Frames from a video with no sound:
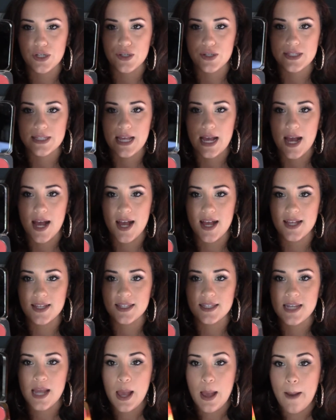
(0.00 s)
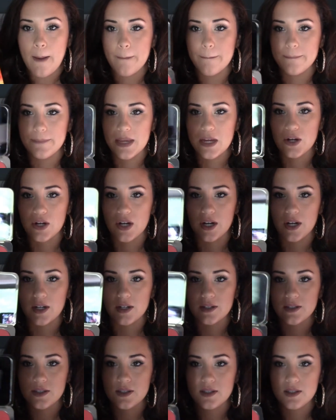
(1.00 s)
sized
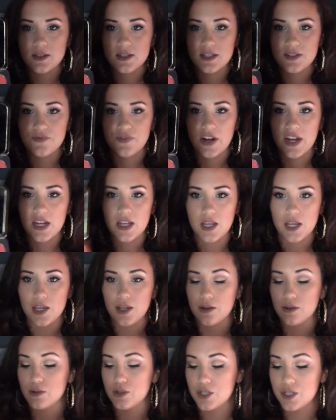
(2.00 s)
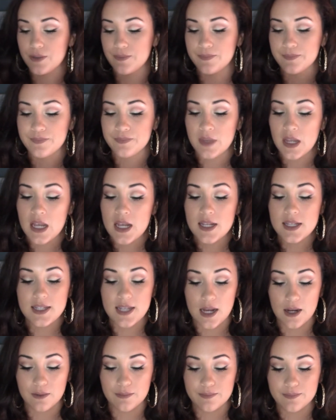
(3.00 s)
mirror. It's freaking huge.
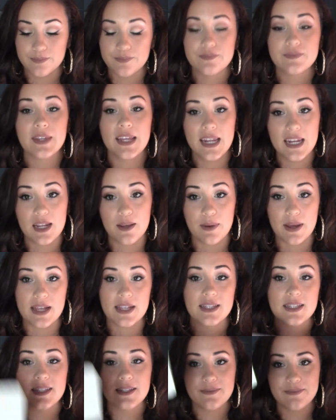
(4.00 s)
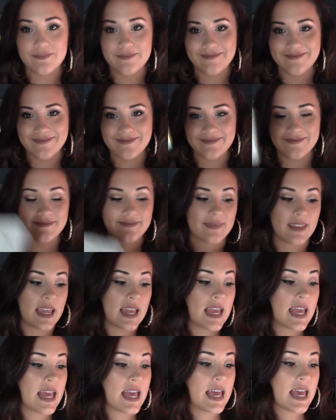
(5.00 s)
So anyways,
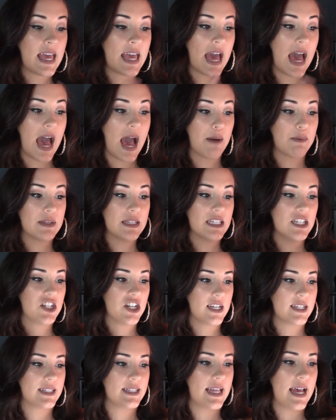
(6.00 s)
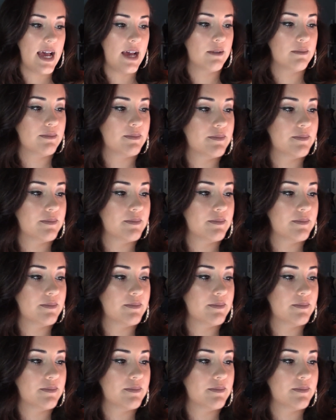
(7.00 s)
I would suggest that.